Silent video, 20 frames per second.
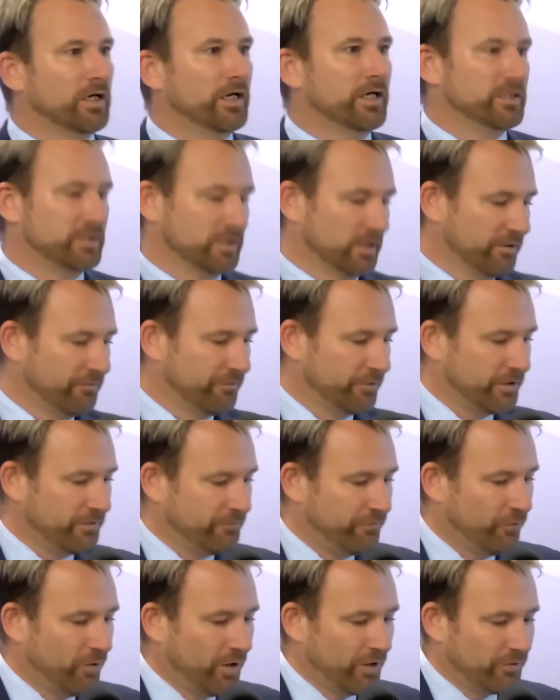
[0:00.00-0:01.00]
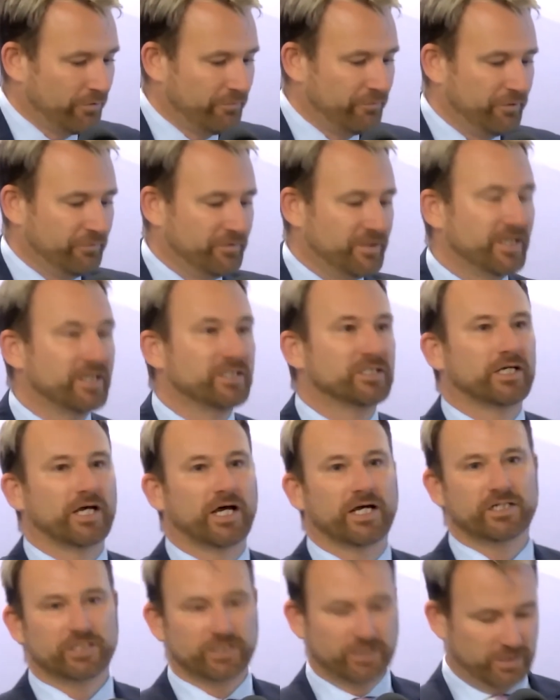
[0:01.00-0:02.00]
In delivering 450
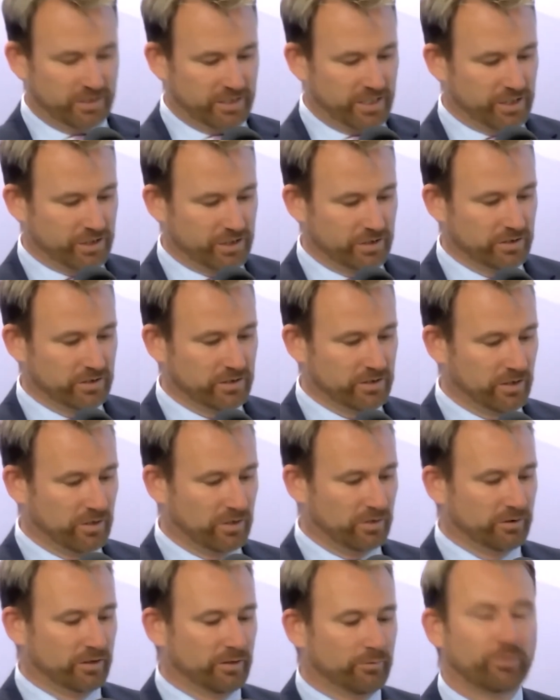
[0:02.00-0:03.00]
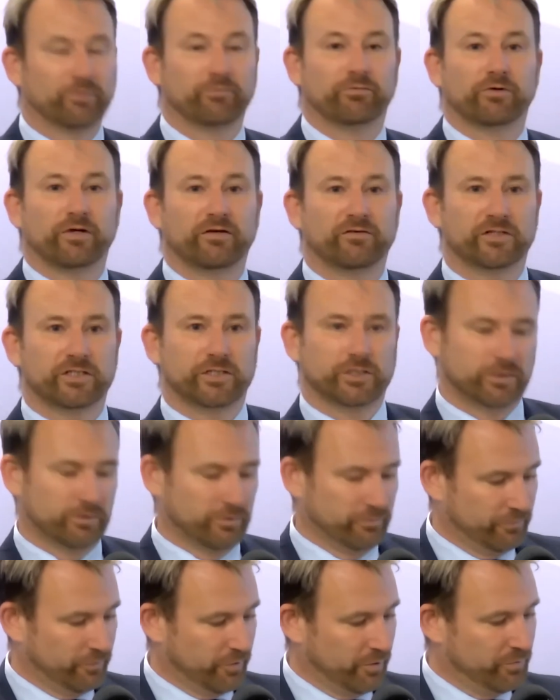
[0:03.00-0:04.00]
education sessions on the prevention
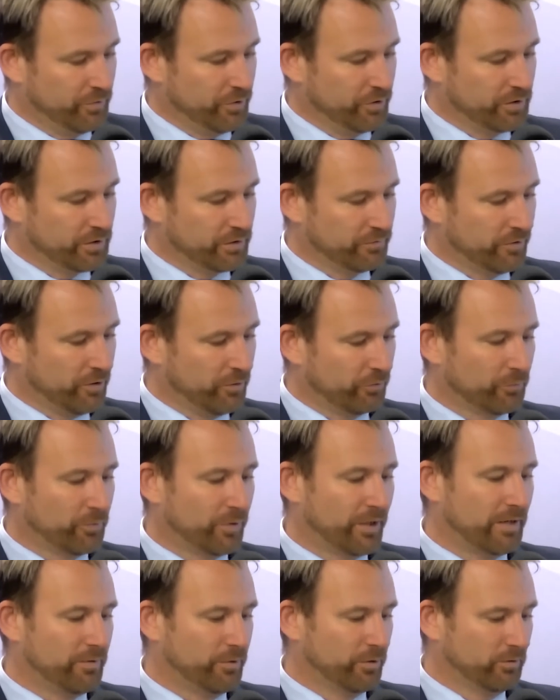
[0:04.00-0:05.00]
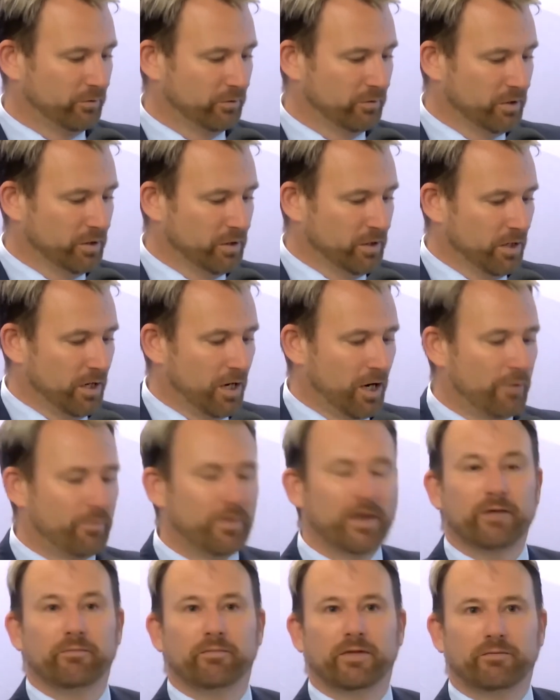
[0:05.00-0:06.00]
of abuse of older people,
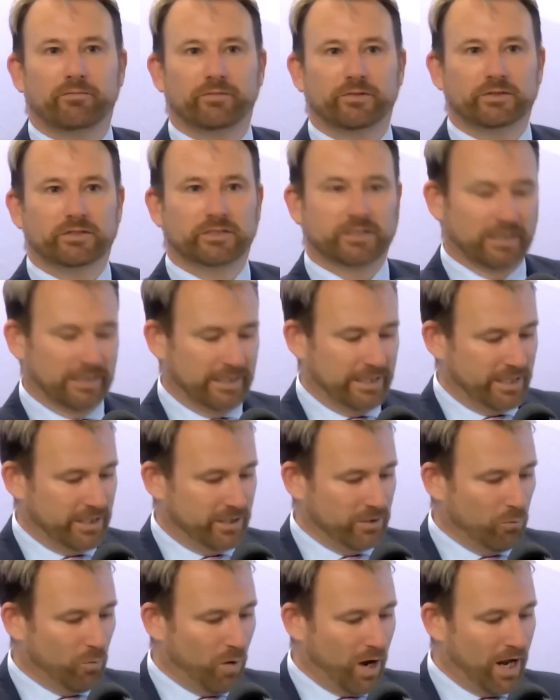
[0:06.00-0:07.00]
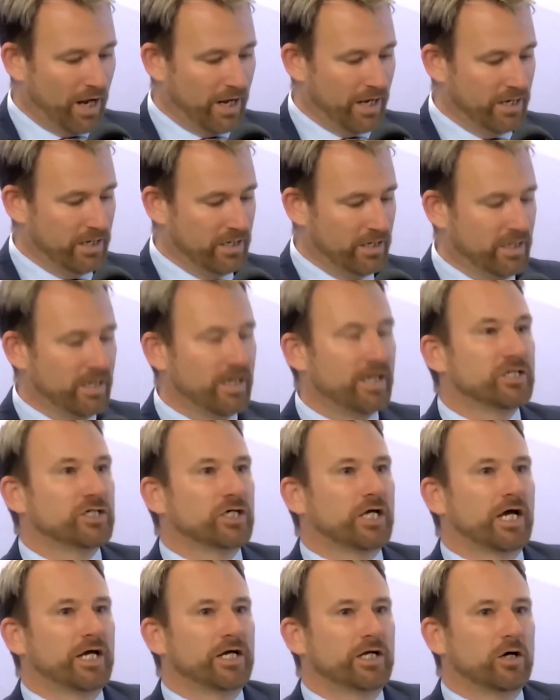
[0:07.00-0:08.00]
OPAN members are leading the way in
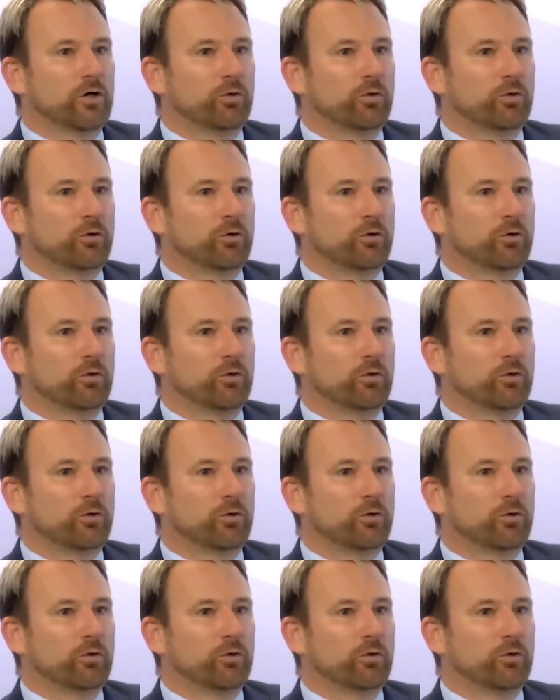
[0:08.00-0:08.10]
educating